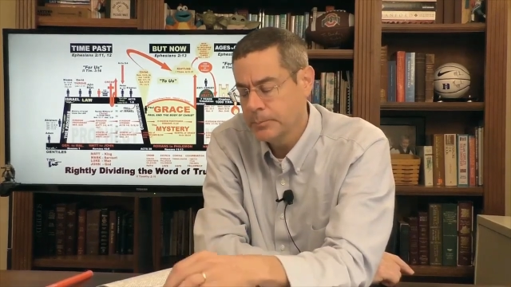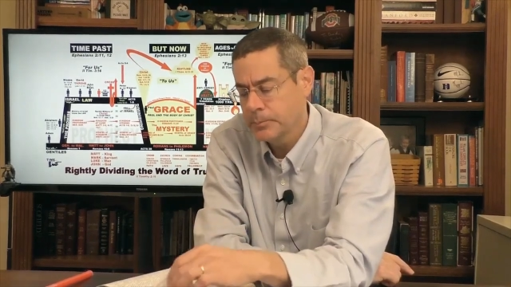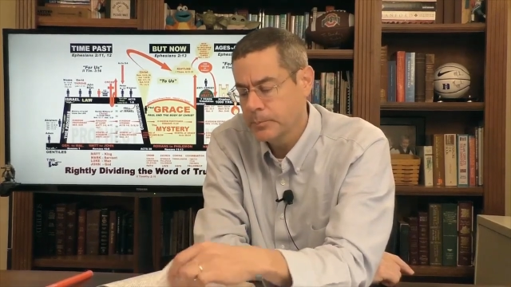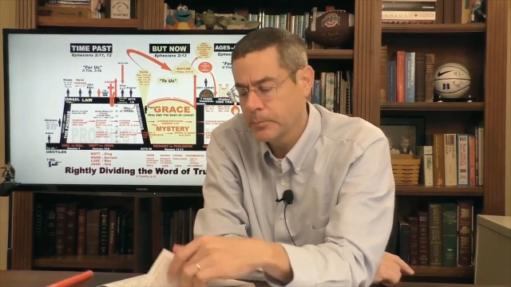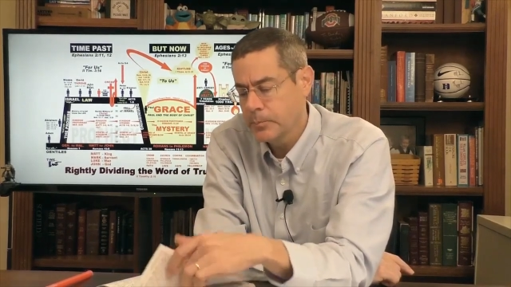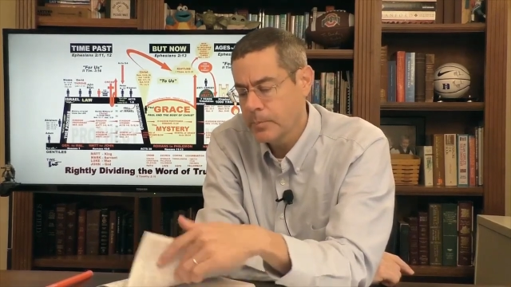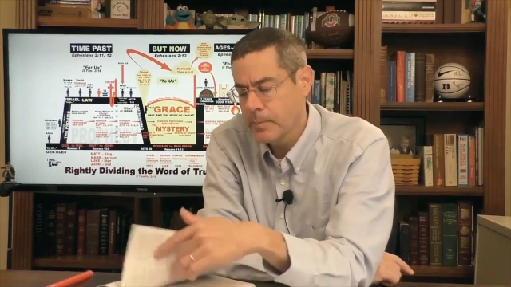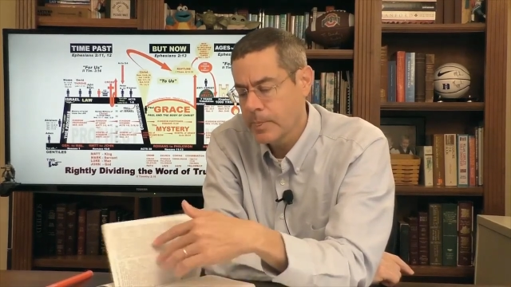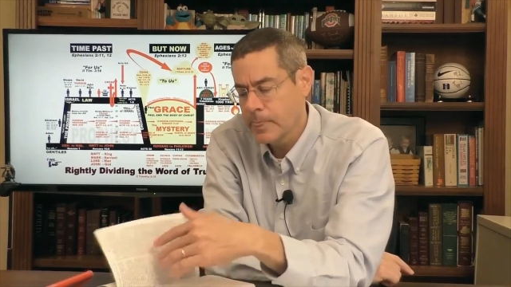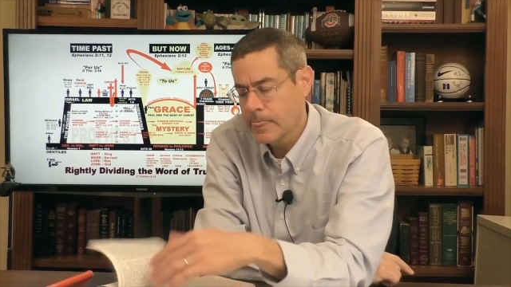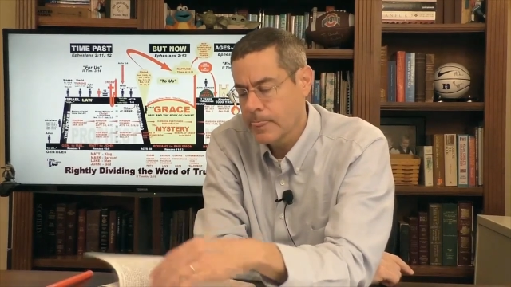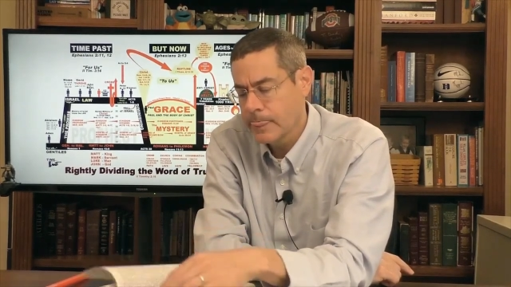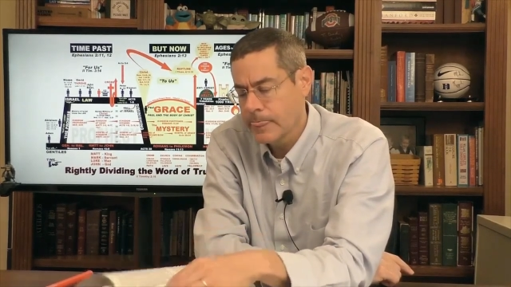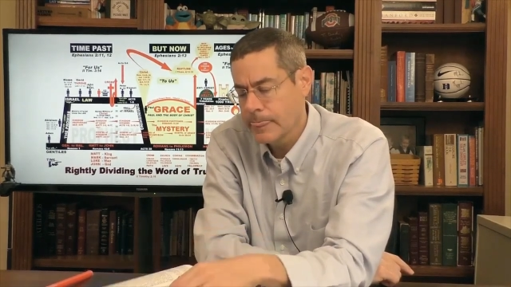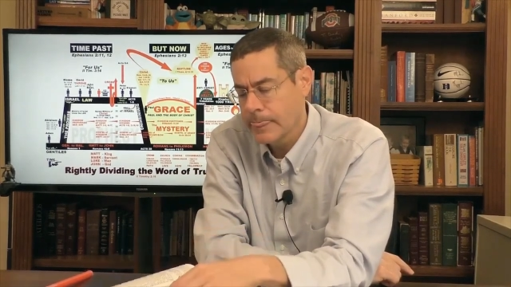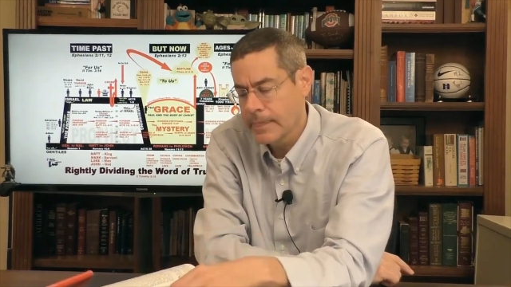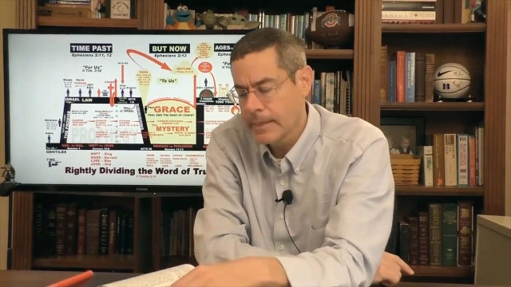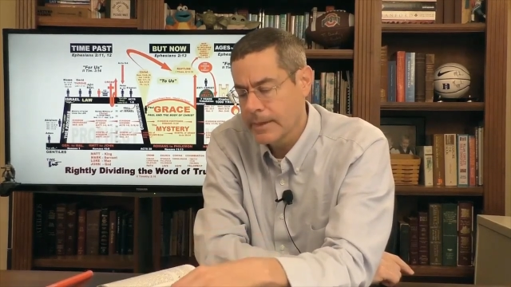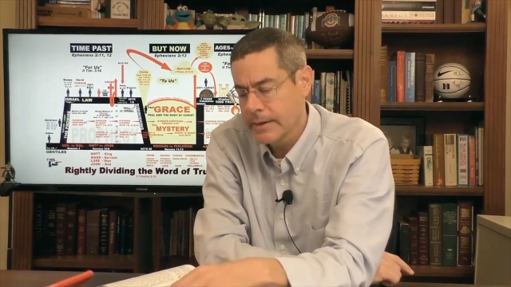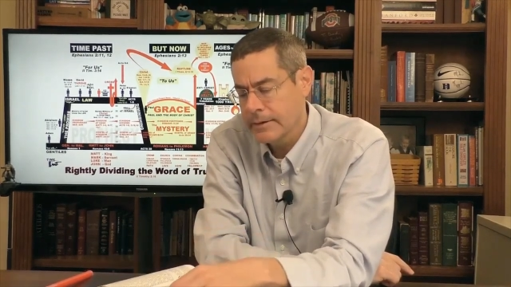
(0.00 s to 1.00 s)

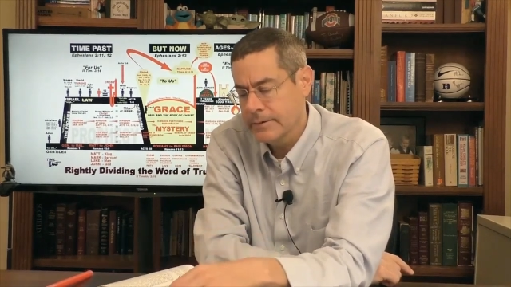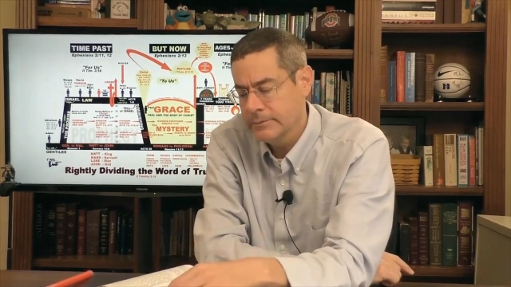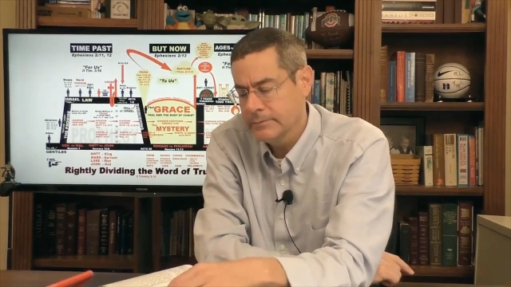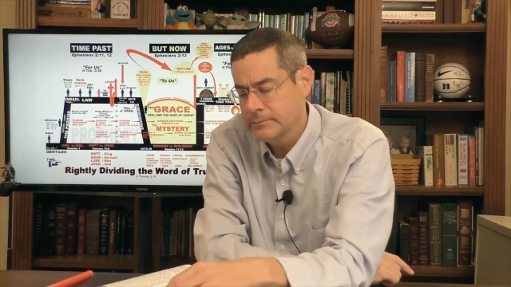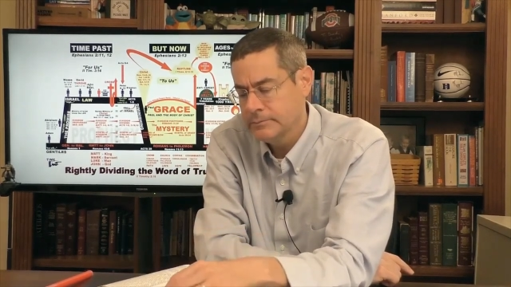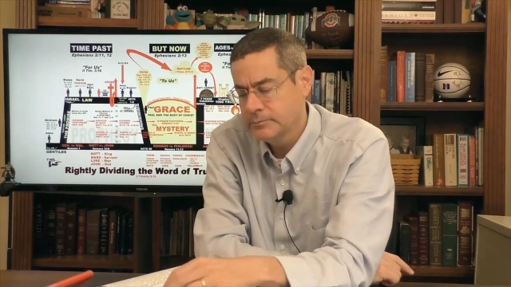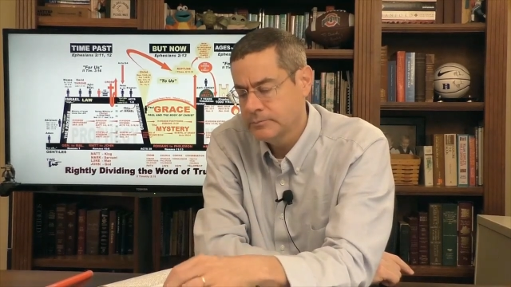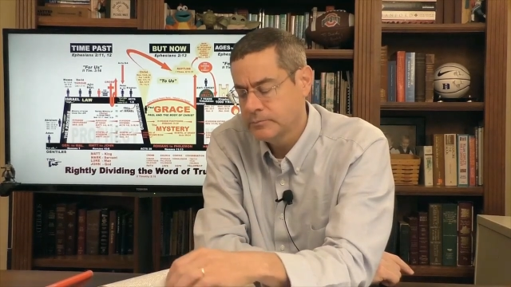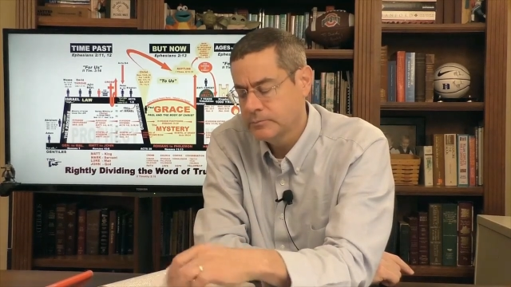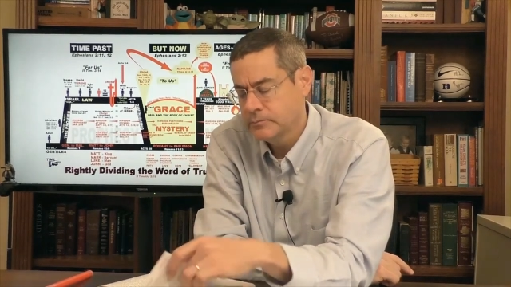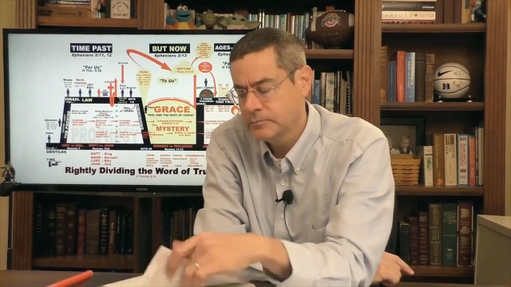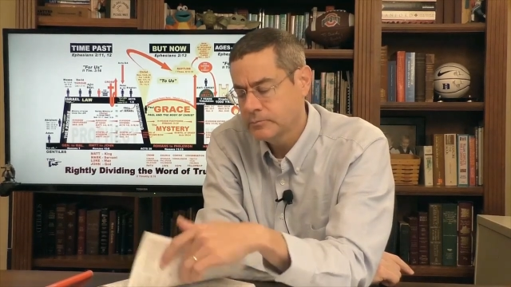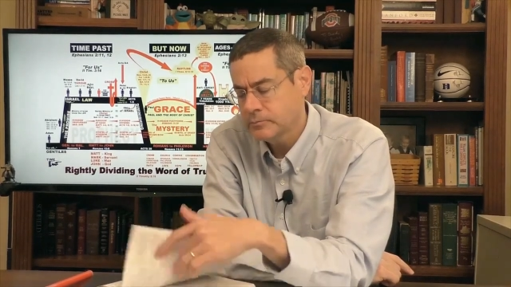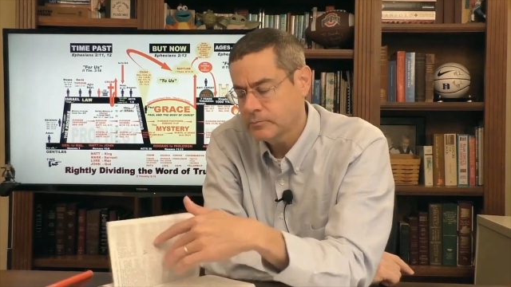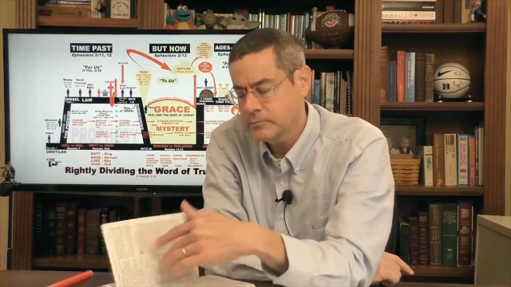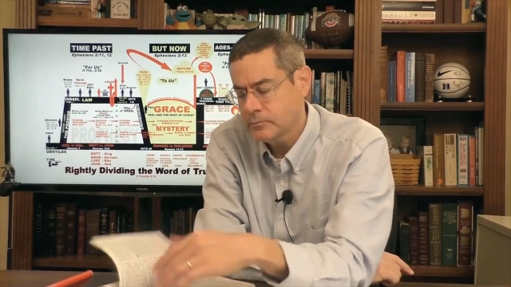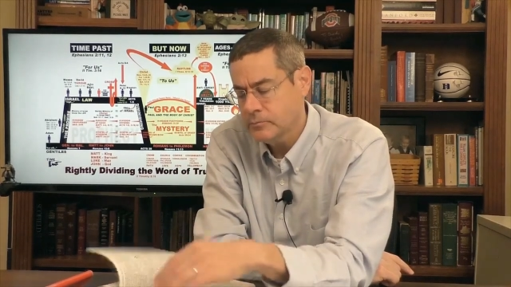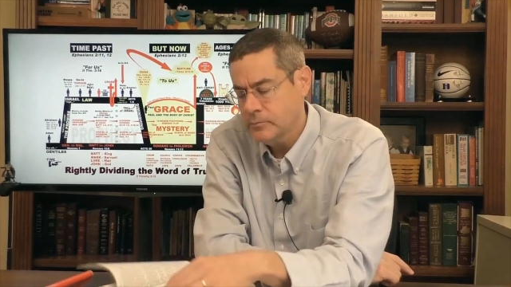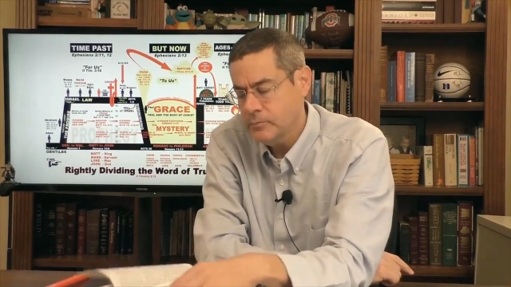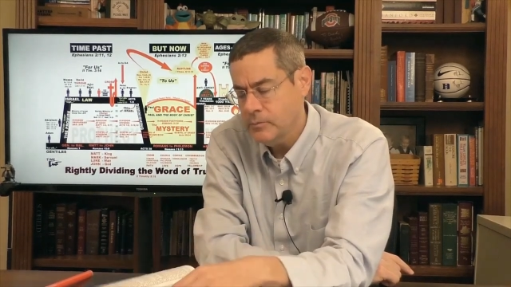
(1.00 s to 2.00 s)

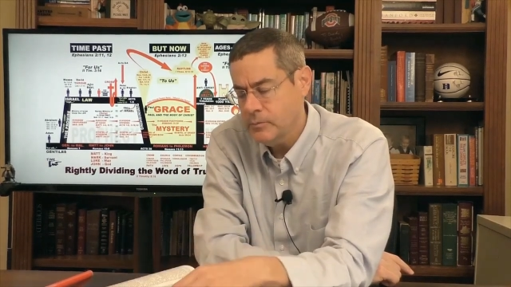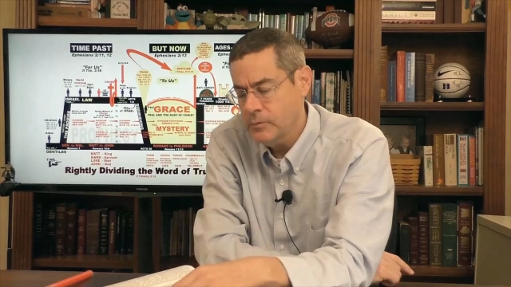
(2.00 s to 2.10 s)
Nobody speaks.